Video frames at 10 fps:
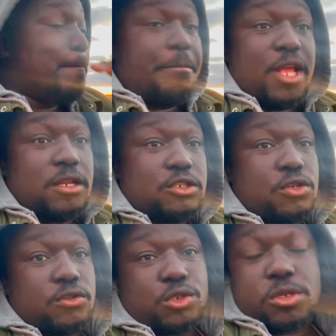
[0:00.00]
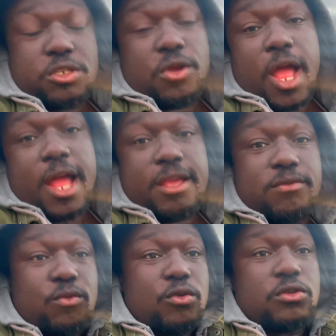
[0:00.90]
Billy Joe treating you
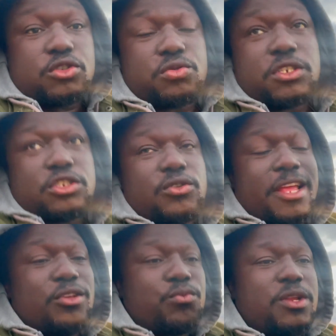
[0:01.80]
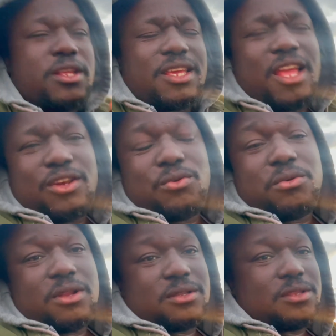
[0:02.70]
however he wanna treat you, and you really can't do
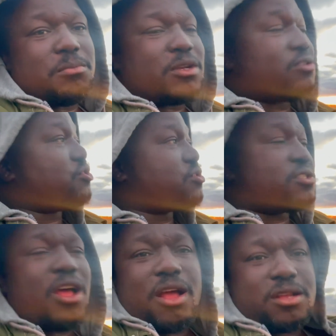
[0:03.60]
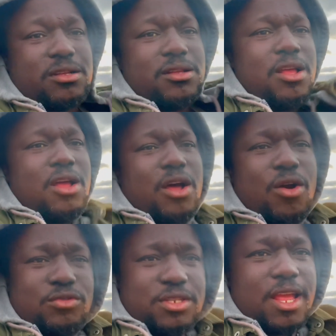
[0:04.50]
nothing because you're stuck.
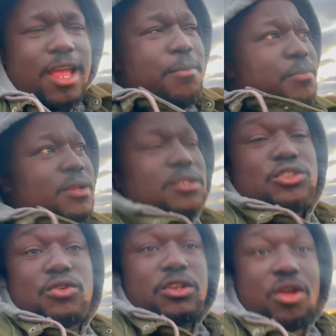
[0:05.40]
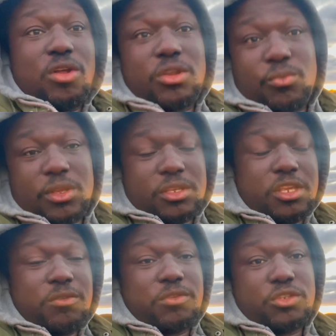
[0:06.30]
Jose and Billy Joe, the only way
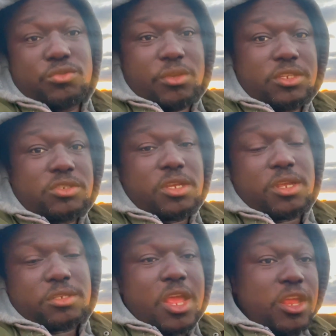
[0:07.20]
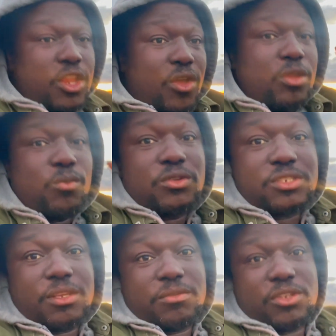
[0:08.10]
giving you a chance. The only
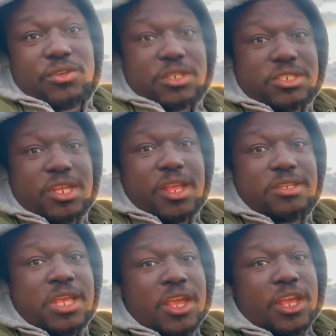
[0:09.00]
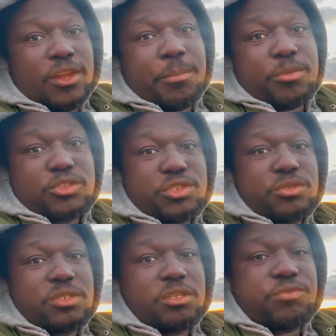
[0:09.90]
ones giving you a chance, an
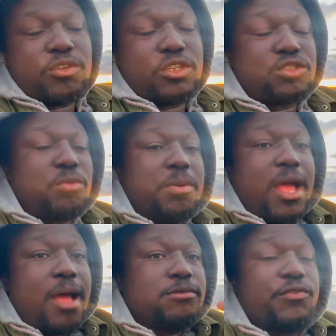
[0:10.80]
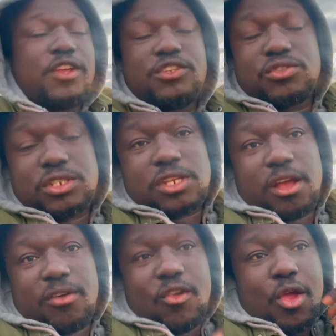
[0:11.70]
opportunity for you to perhaps feed
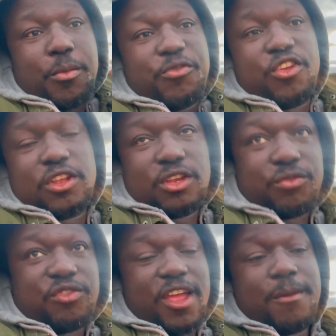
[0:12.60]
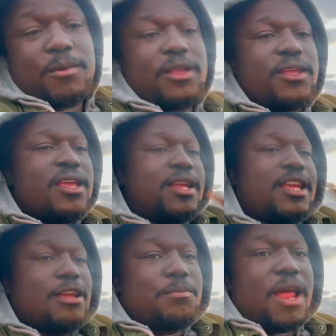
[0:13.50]
yourself, feed your family,
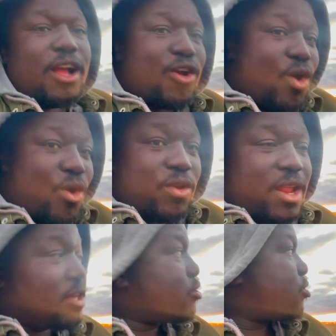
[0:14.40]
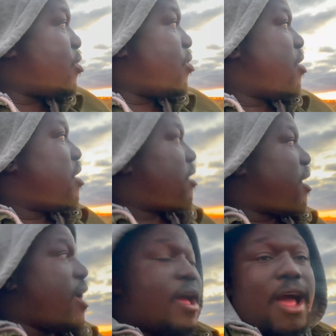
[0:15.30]
keep that car, that truck,
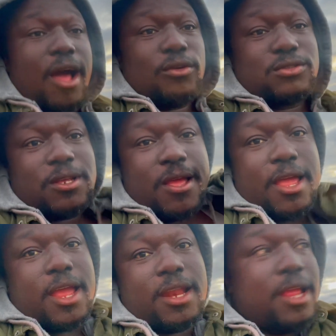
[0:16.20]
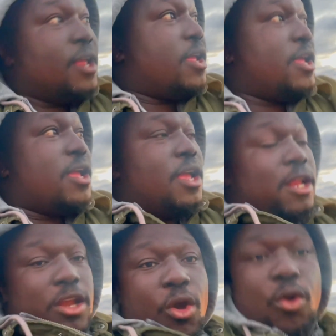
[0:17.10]
that house,
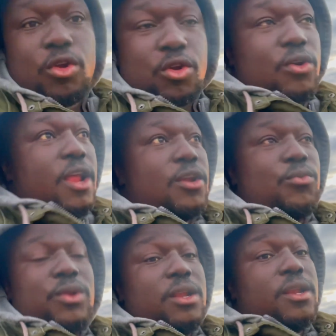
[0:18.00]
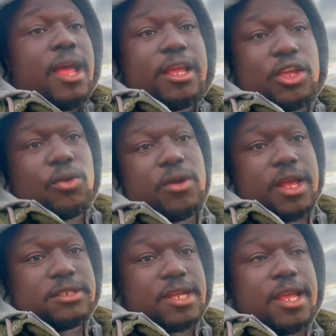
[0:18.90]
and old girl that don't really like your
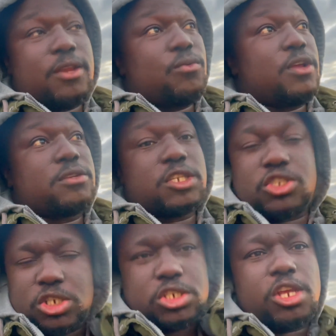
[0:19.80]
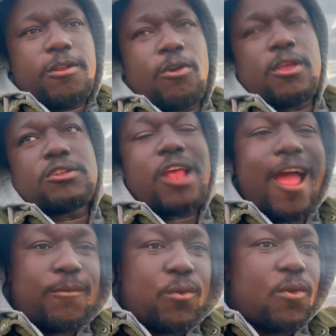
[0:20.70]
ass anyway. Is she cheating? Oh, your
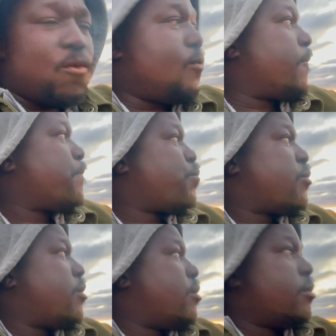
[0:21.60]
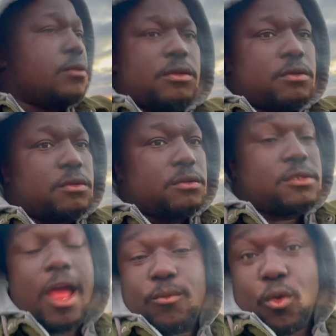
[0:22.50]
Tyrone.
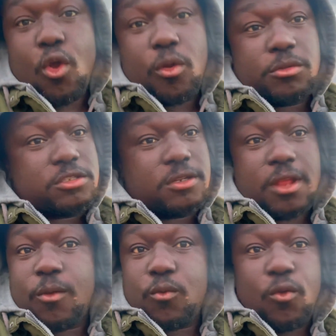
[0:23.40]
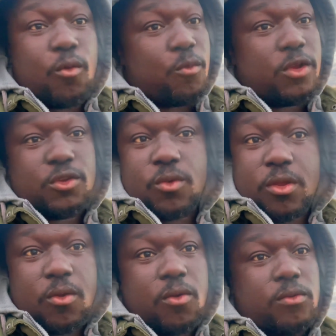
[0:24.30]
Tyrone is in that room when you
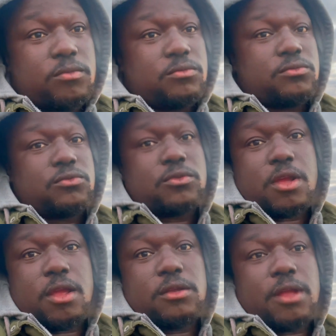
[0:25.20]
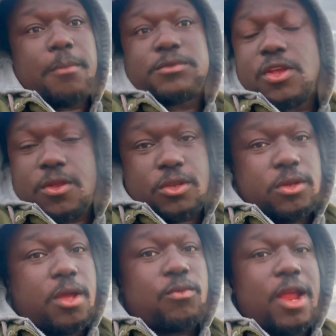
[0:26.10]
ain't home. Okay? I'm telling
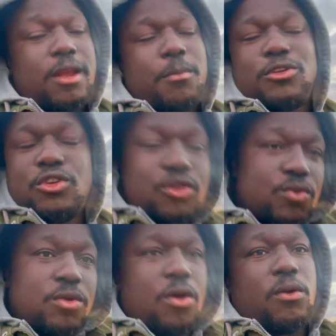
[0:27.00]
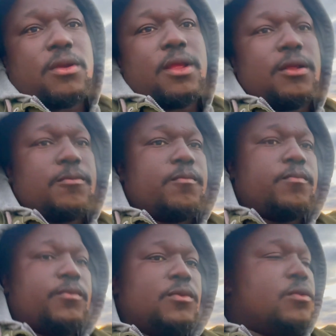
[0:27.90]
you that right now. But you're doing all that
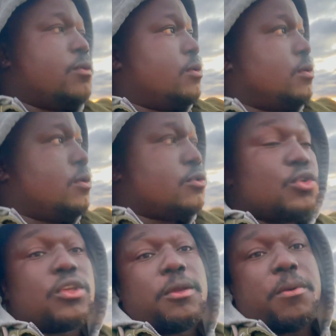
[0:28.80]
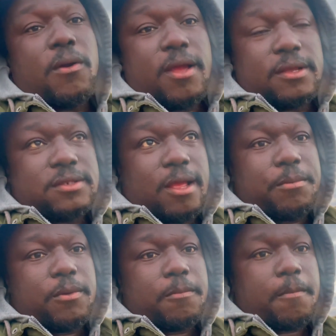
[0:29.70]
to keep her ass happy.